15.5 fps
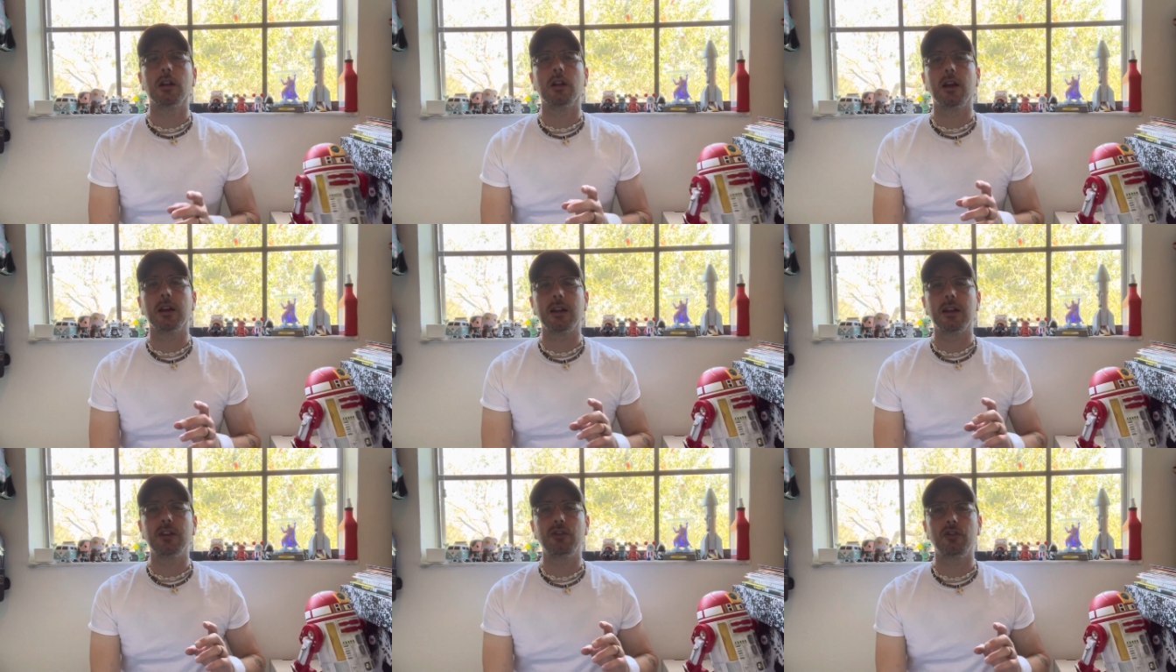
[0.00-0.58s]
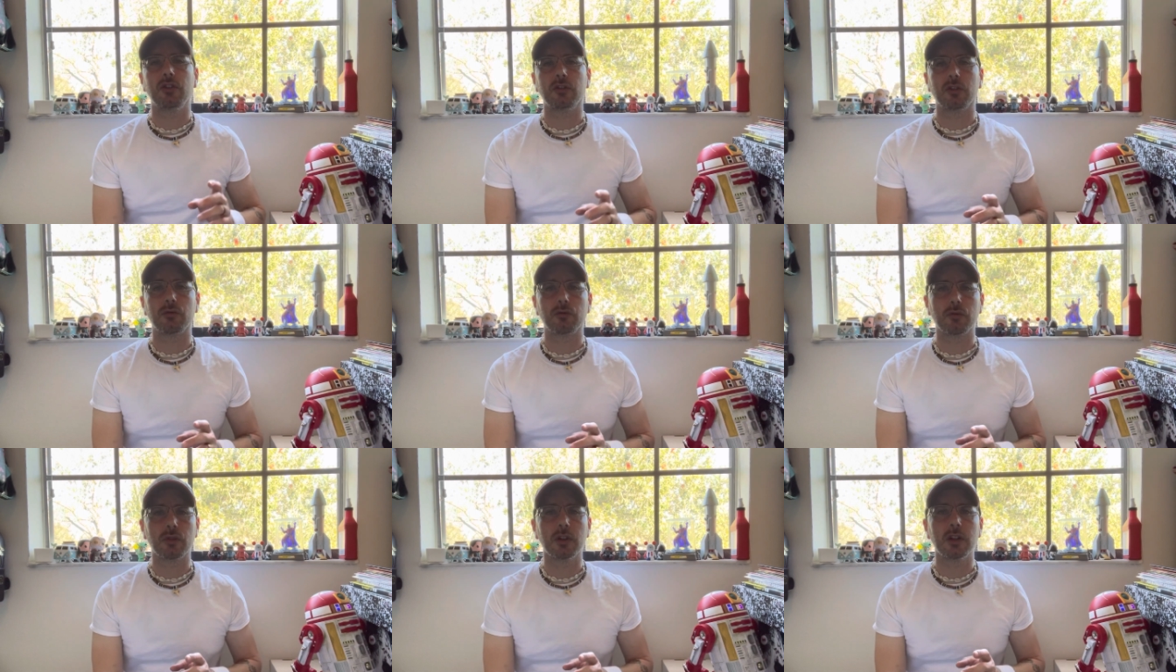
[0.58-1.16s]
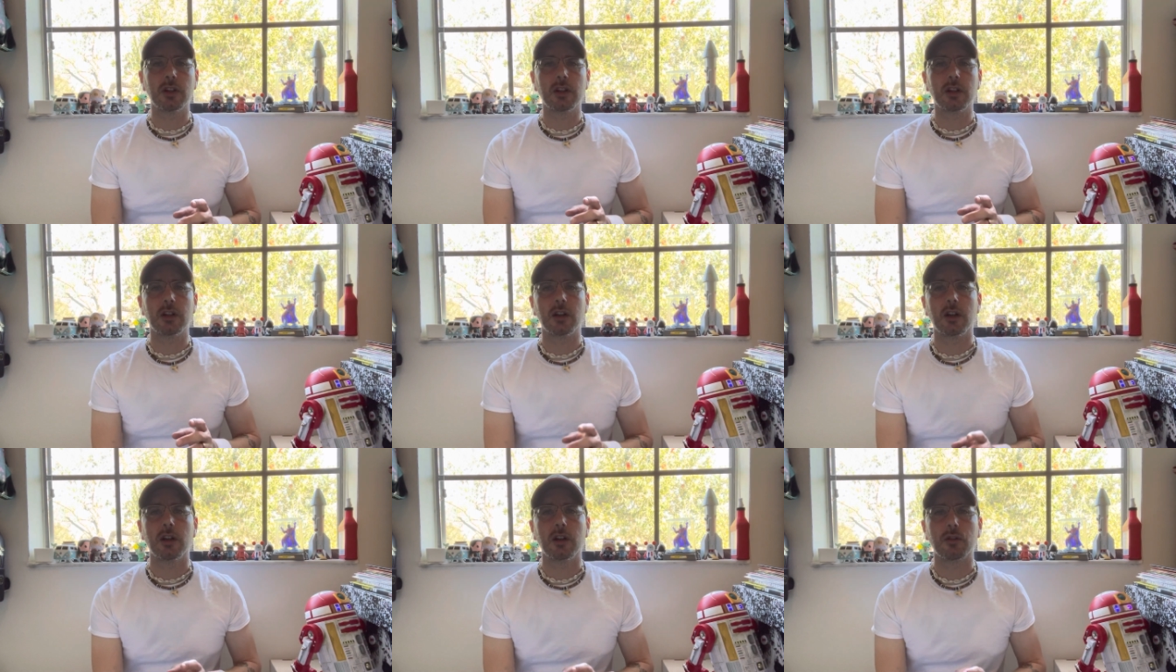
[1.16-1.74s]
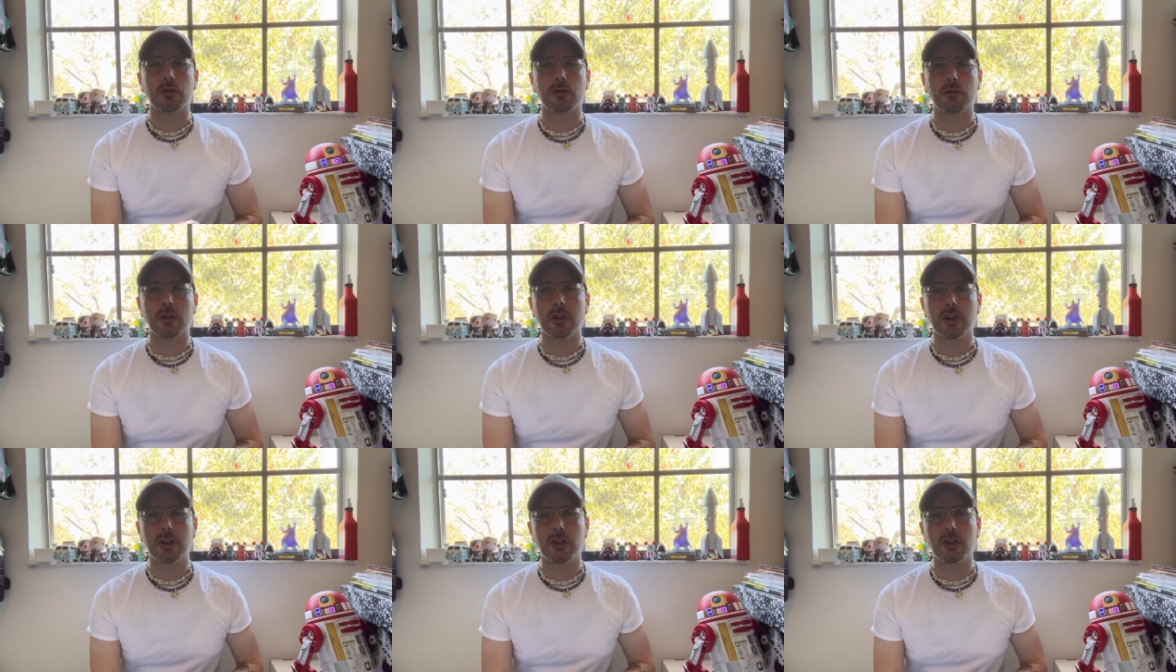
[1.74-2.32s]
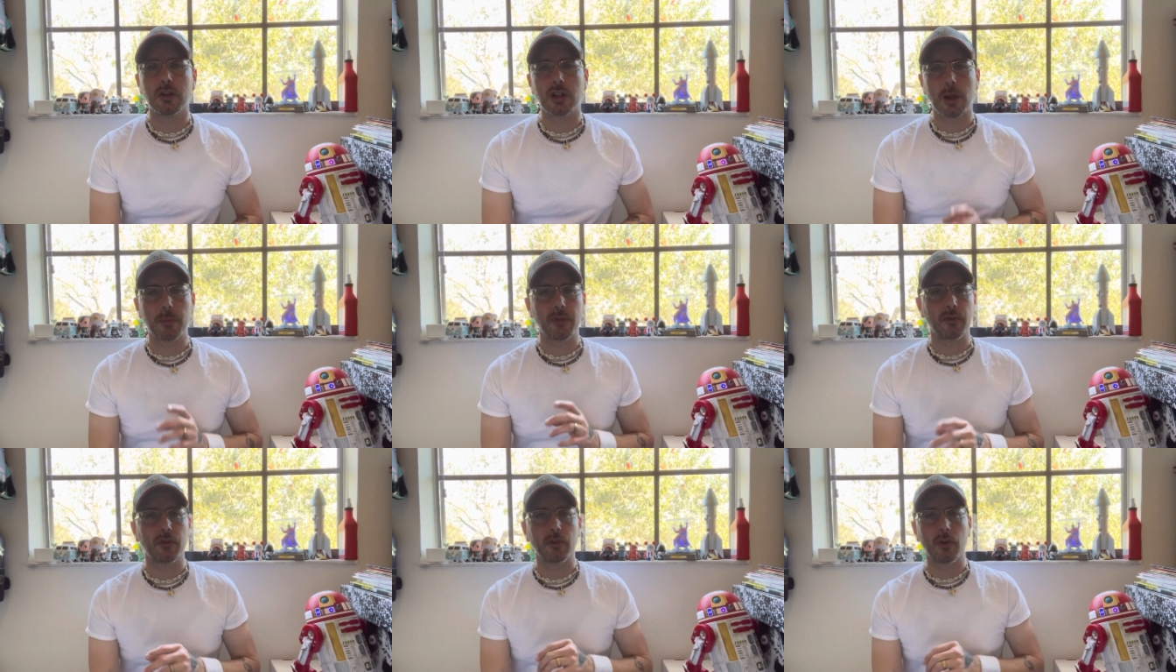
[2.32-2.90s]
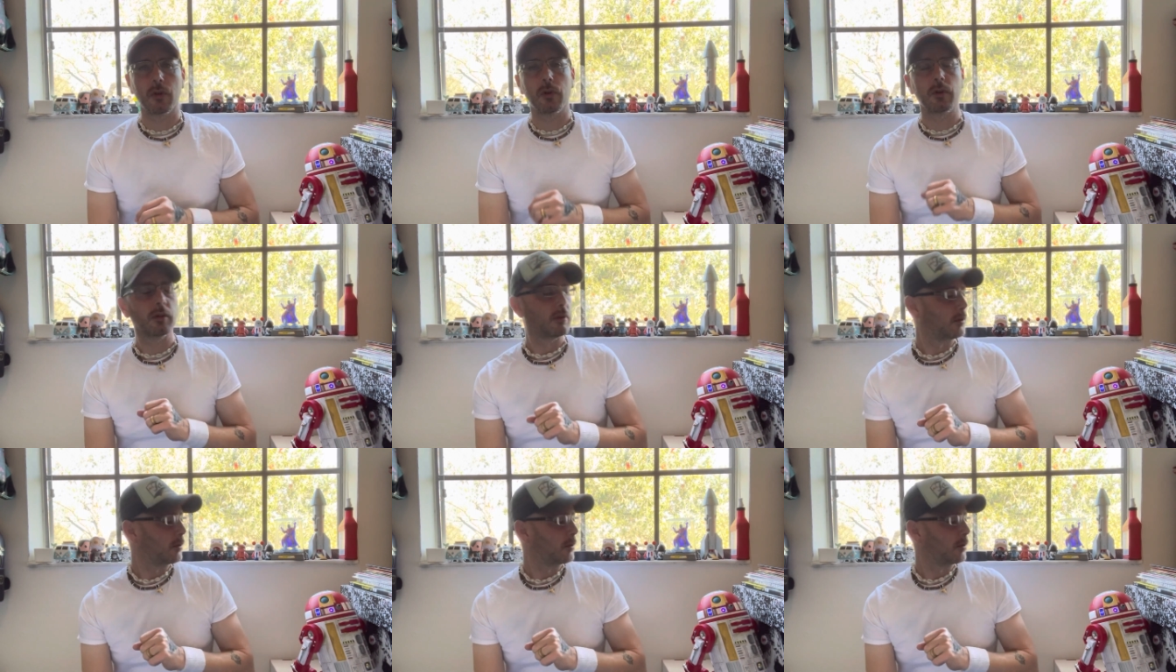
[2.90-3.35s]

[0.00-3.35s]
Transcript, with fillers: Like, it's just a really, really good episode.